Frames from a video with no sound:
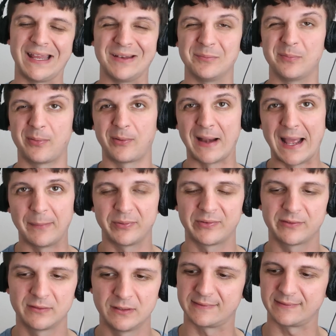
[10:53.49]
and
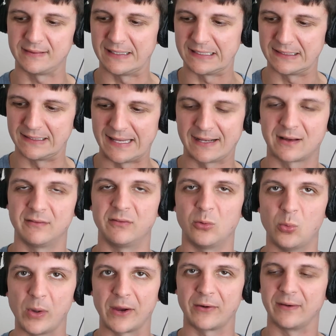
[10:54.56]
perhaps a slight lack of
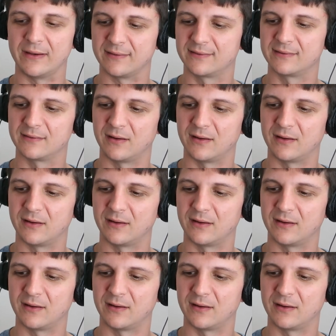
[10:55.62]
awareness